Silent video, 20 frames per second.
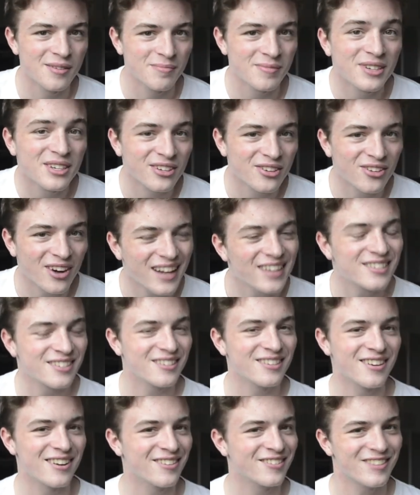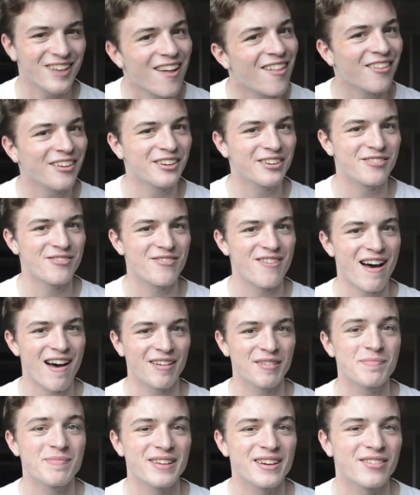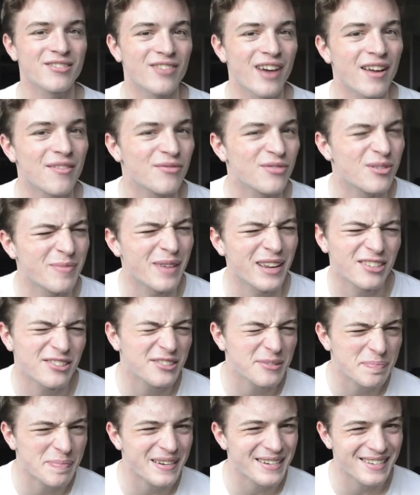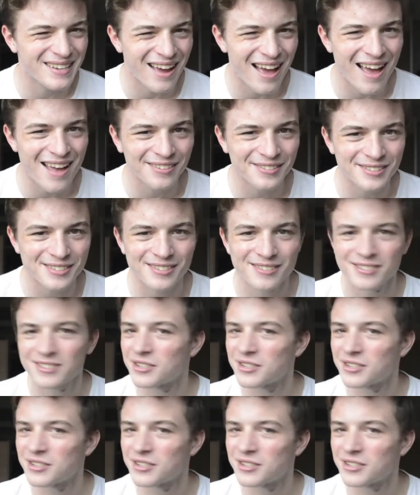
And the greats in here telling you how to be a great roommate. Just be nice.